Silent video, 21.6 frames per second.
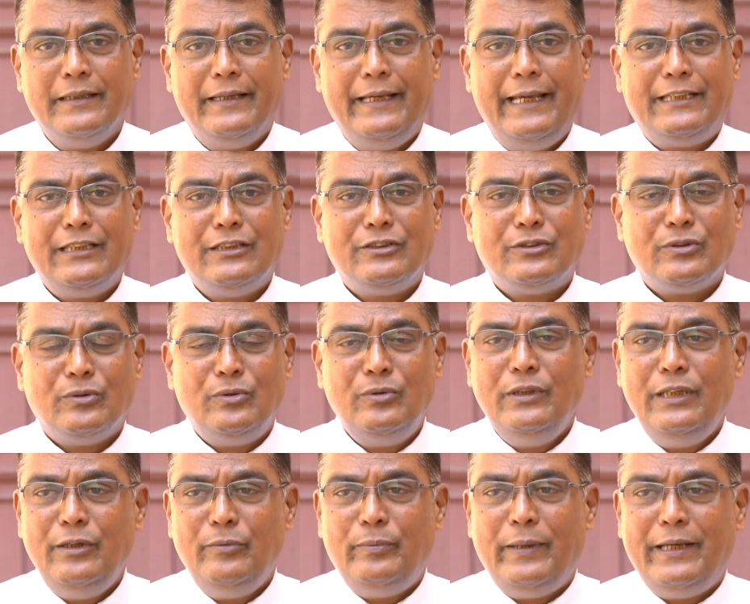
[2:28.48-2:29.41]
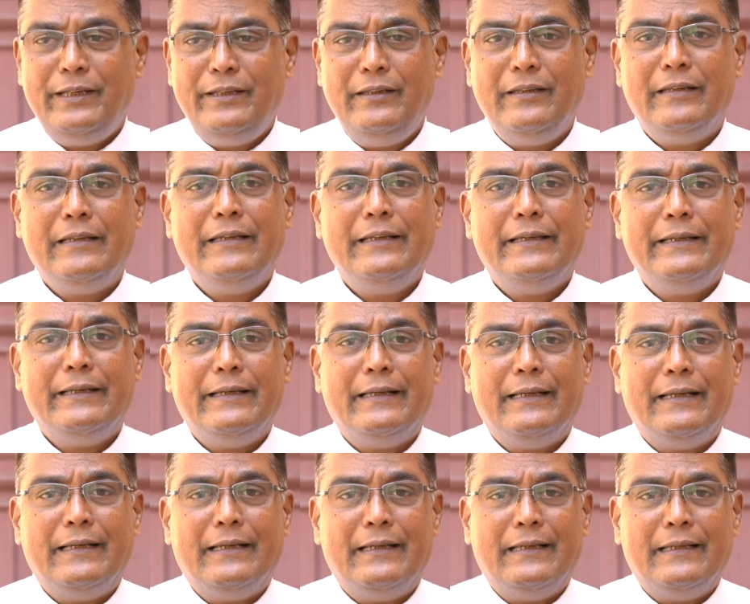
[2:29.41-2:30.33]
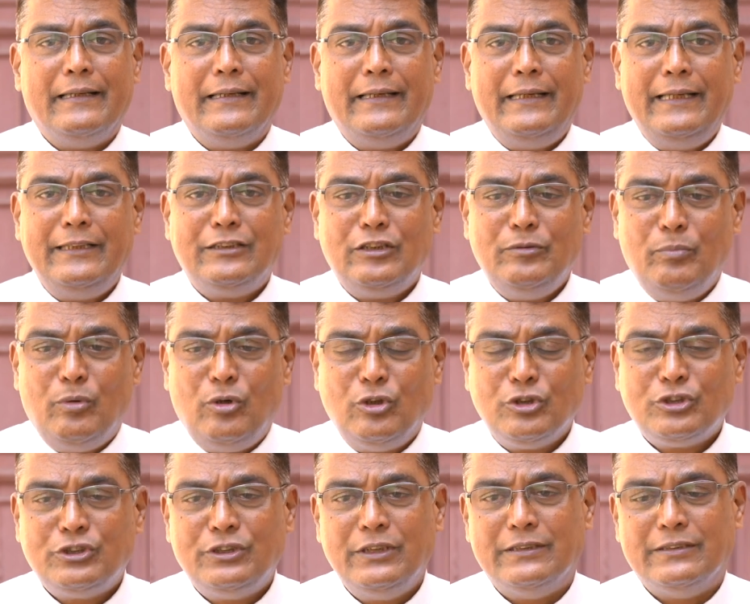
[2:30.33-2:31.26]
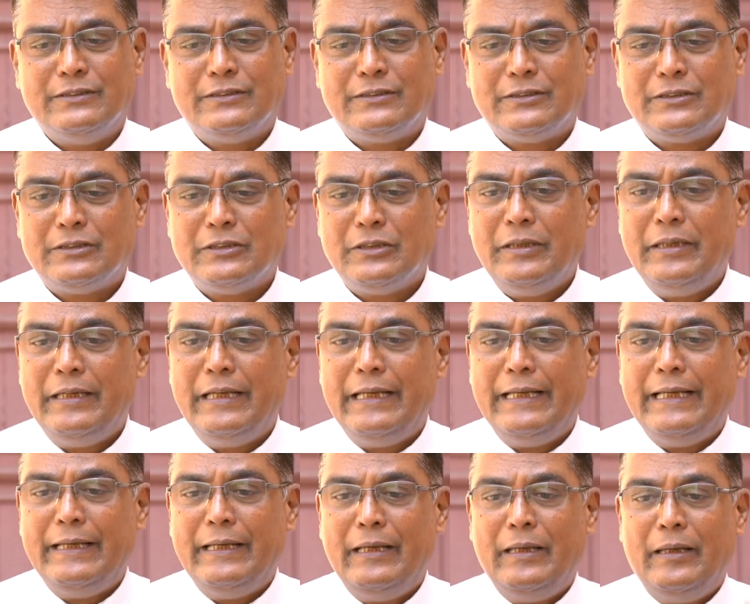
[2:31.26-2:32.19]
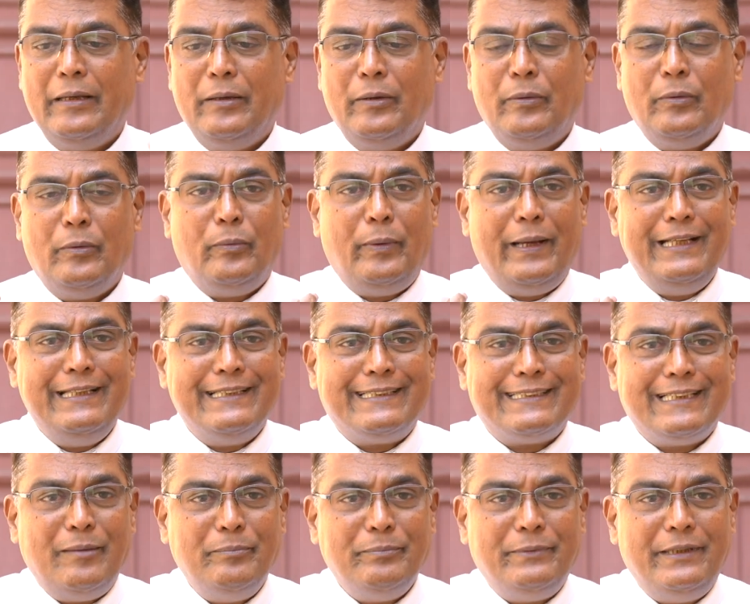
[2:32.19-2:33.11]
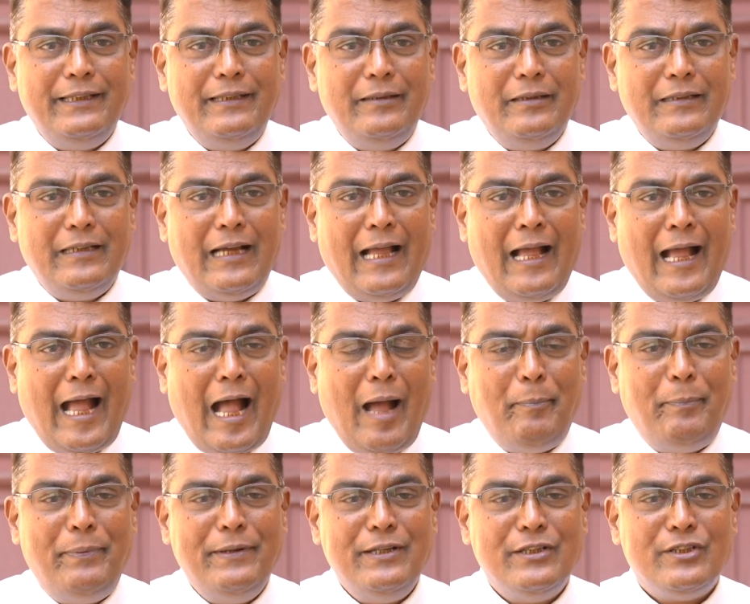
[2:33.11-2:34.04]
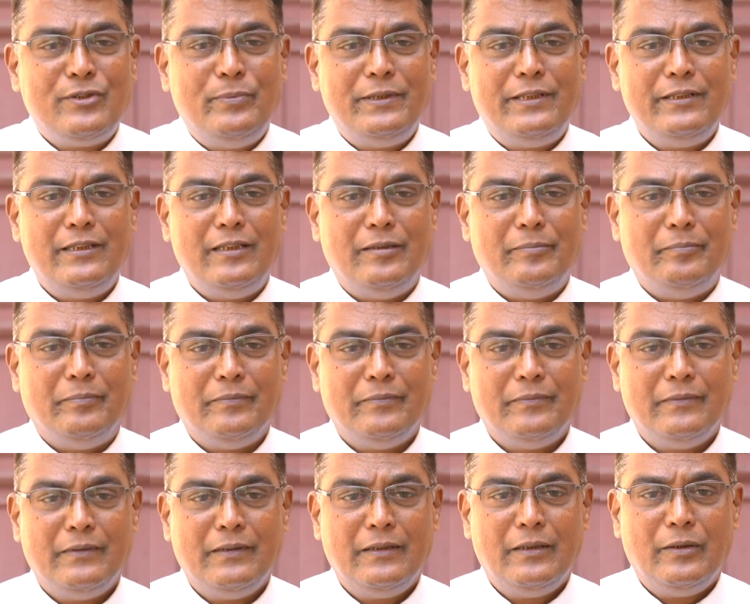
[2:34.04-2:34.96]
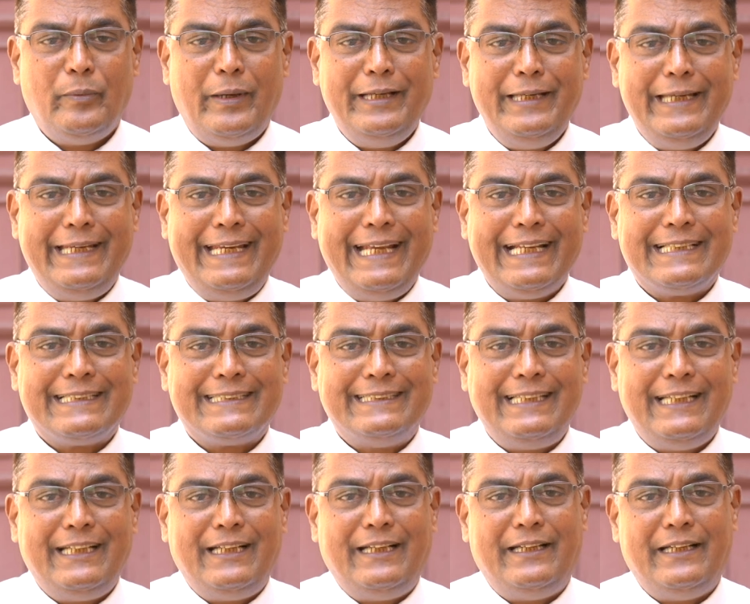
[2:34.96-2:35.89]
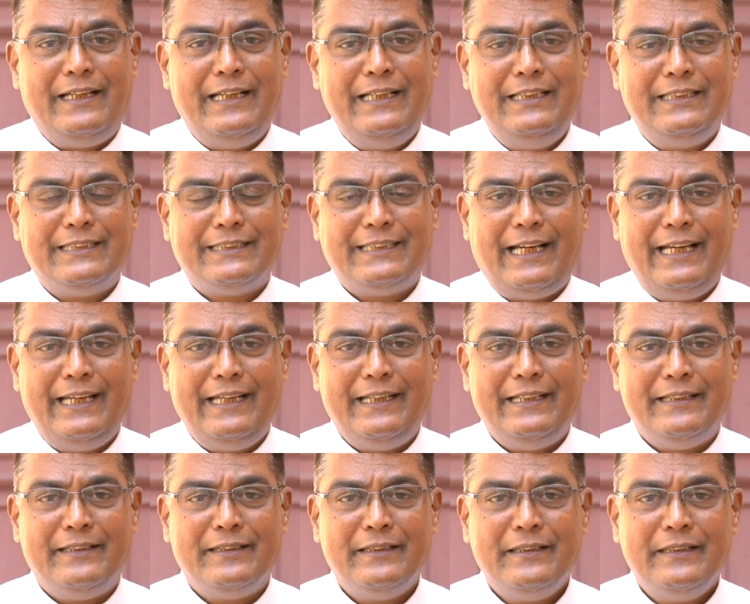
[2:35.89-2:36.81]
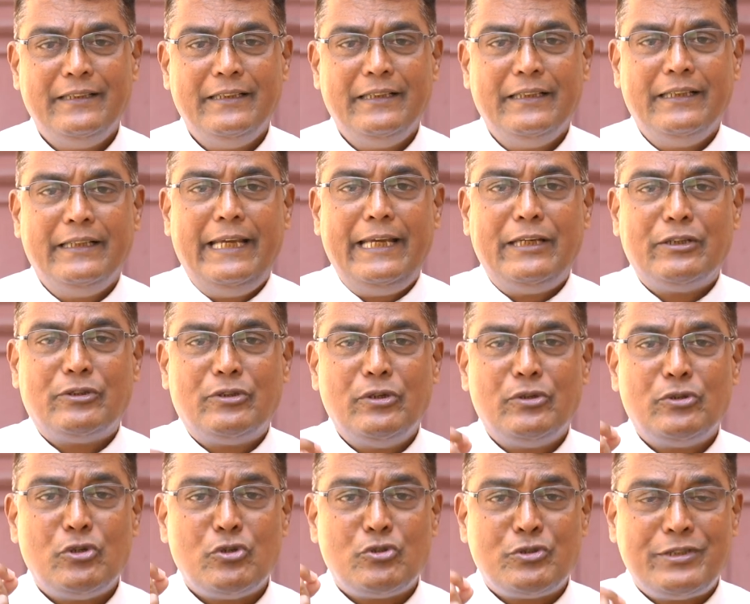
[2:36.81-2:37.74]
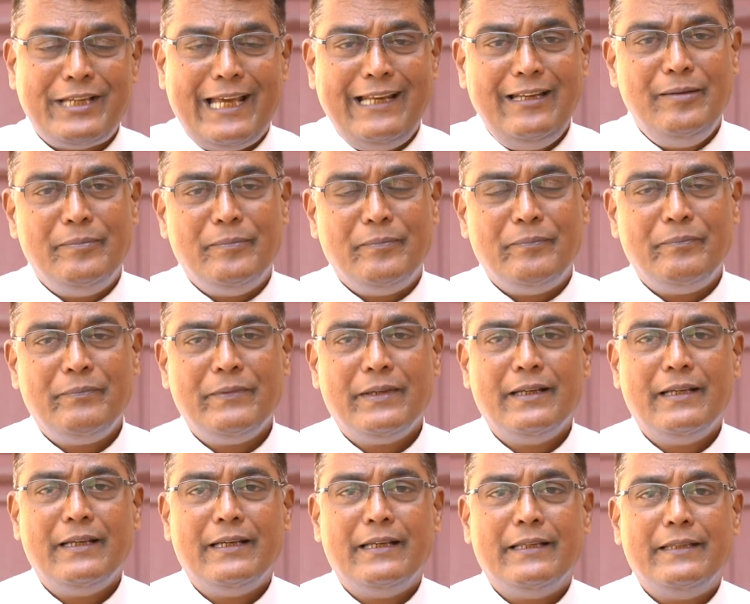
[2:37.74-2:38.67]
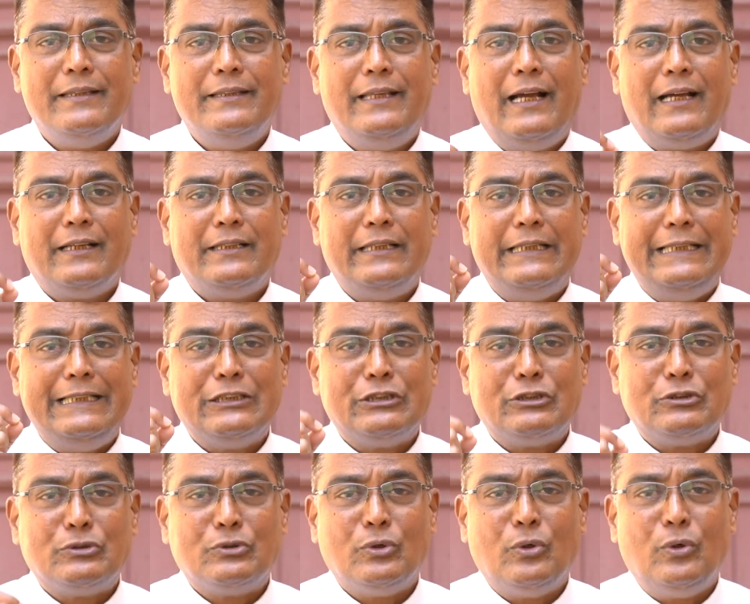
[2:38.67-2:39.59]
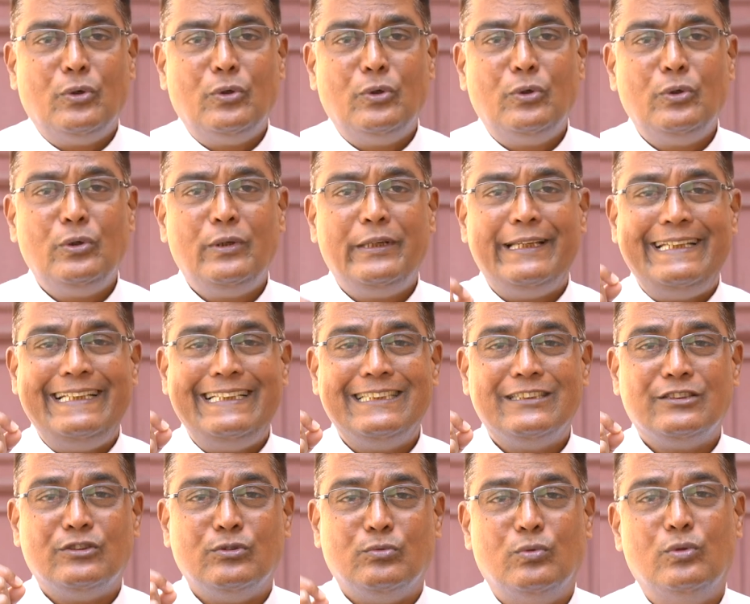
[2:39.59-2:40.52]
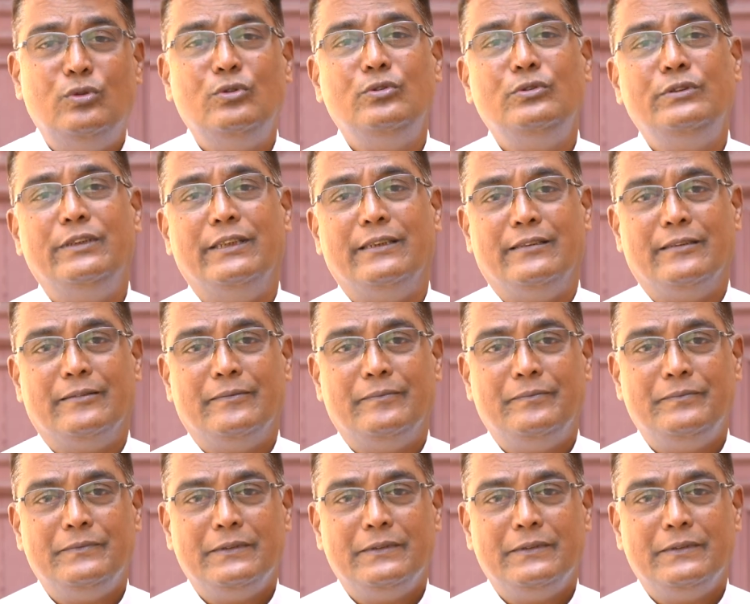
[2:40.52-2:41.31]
It is only when his emotions, when something happens within him, when he gets sick inside, he has to tell him that his soul is wounded.